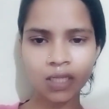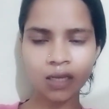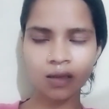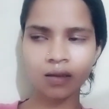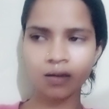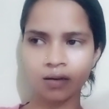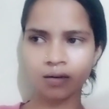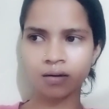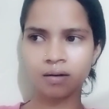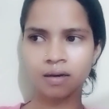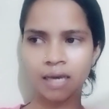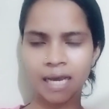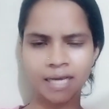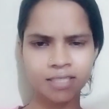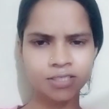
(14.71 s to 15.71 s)

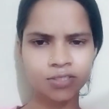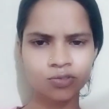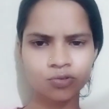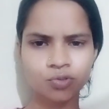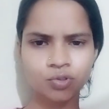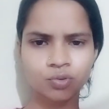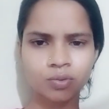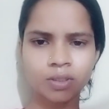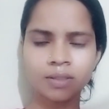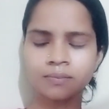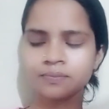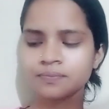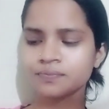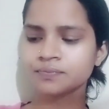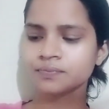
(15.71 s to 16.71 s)
as usual,
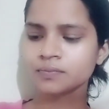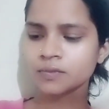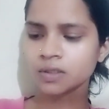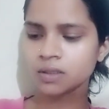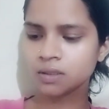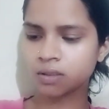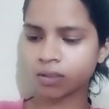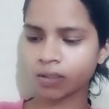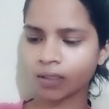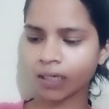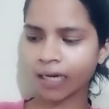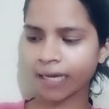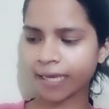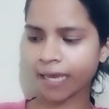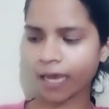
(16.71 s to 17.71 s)

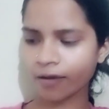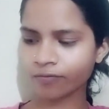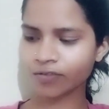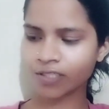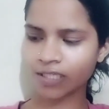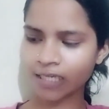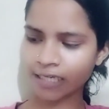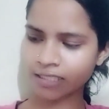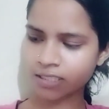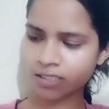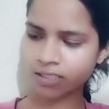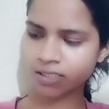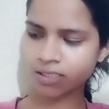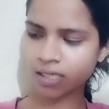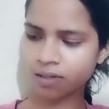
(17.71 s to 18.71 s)
I have
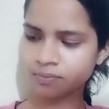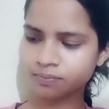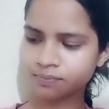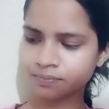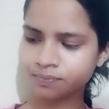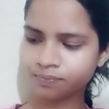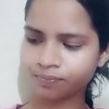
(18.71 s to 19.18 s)
selected some